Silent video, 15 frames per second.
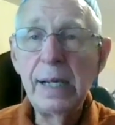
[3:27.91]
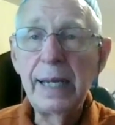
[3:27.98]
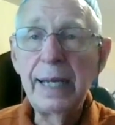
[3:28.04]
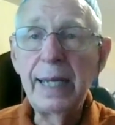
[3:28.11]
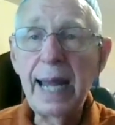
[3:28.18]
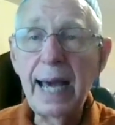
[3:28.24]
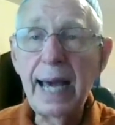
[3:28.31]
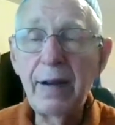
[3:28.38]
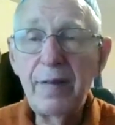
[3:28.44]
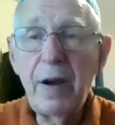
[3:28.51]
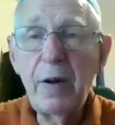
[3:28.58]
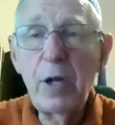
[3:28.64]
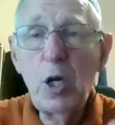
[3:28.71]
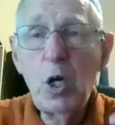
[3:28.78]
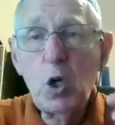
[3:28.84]
It had a
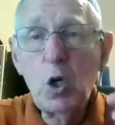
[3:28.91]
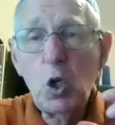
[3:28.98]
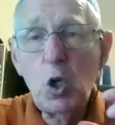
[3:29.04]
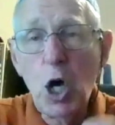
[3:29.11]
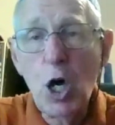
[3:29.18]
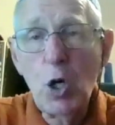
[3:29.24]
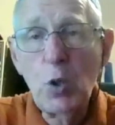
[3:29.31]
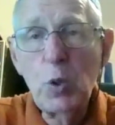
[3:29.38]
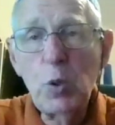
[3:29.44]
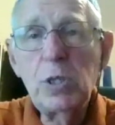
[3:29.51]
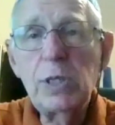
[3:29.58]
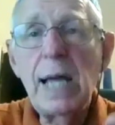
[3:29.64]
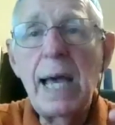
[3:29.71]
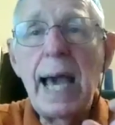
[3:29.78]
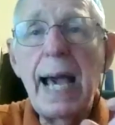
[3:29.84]
very
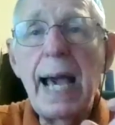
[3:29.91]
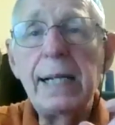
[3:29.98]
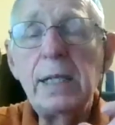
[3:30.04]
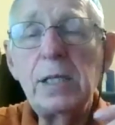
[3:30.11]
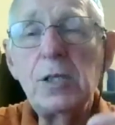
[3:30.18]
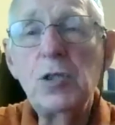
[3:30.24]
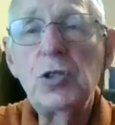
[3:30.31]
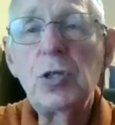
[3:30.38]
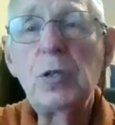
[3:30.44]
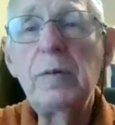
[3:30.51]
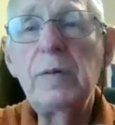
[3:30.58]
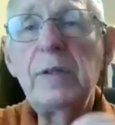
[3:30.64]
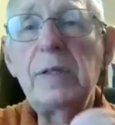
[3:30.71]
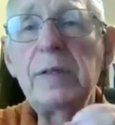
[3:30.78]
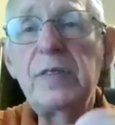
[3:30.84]
closed and
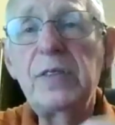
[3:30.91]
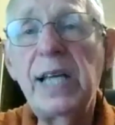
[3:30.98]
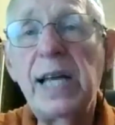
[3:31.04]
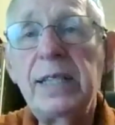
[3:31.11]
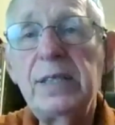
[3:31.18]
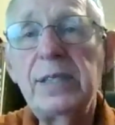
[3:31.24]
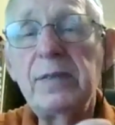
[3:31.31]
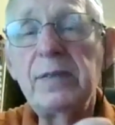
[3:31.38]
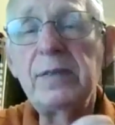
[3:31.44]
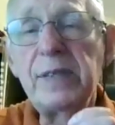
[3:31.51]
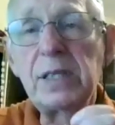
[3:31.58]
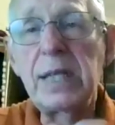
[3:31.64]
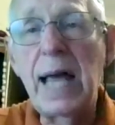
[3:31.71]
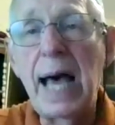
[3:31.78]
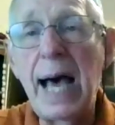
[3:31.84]
conservative sense of
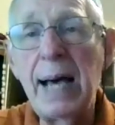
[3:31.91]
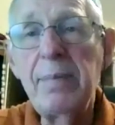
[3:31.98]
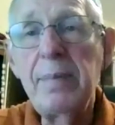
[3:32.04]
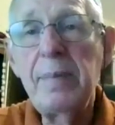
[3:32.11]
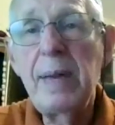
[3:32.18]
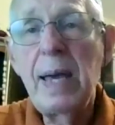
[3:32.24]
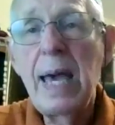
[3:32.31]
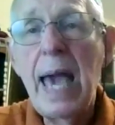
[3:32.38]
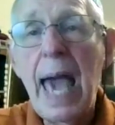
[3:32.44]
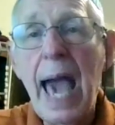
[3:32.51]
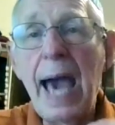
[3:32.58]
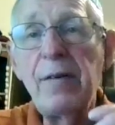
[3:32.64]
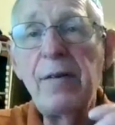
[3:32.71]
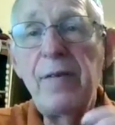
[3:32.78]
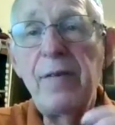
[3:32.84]
Islam
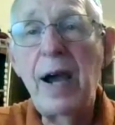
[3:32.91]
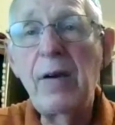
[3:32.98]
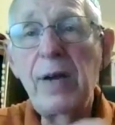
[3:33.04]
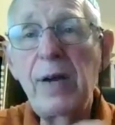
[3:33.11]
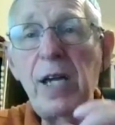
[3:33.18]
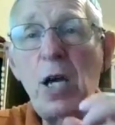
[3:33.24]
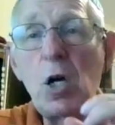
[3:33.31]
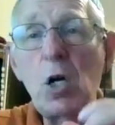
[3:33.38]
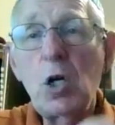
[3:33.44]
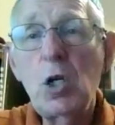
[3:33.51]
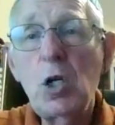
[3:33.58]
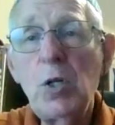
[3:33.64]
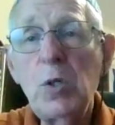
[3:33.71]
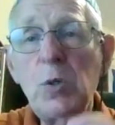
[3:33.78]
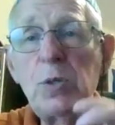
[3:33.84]
and a very
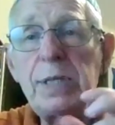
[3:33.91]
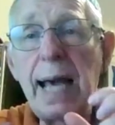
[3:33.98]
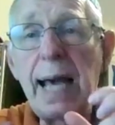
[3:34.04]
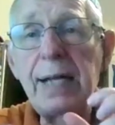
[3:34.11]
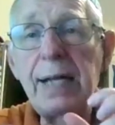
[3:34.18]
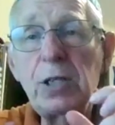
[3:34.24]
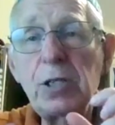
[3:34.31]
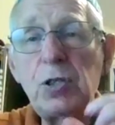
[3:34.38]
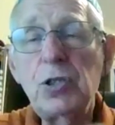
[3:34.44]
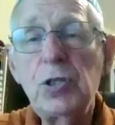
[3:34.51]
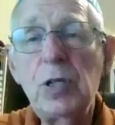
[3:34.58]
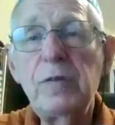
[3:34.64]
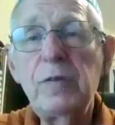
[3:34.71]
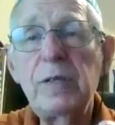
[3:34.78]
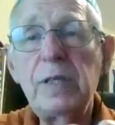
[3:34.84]
closed and
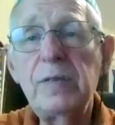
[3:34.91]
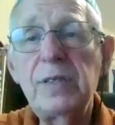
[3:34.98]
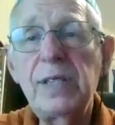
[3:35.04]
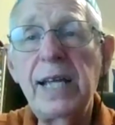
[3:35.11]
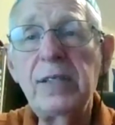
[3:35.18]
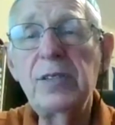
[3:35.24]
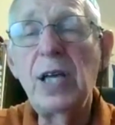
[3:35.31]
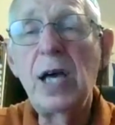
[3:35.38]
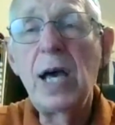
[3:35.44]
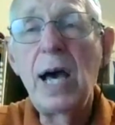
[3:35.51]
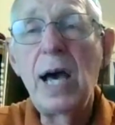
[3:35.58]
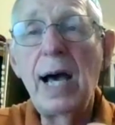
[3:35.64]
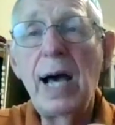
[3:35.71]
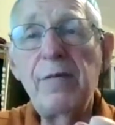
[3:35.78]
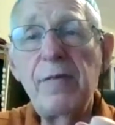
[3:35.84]
conservative sense
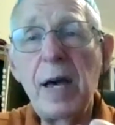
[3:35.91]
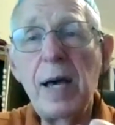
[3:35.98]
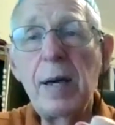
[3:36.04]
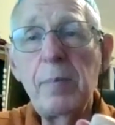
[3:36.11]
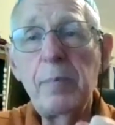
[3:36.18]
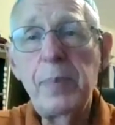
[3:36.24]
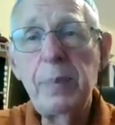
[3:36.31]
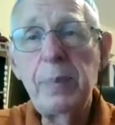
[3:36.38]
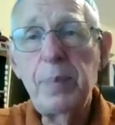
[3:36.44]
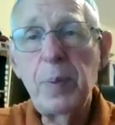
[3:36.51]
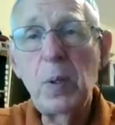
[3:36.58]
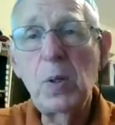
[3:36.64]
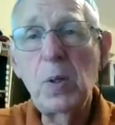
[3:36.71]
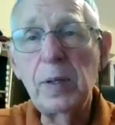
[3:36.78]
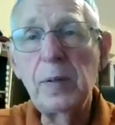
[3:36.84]
of
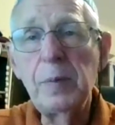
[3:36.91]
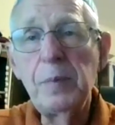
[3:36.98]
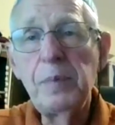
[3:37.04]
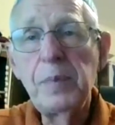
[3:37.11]
peoplehood.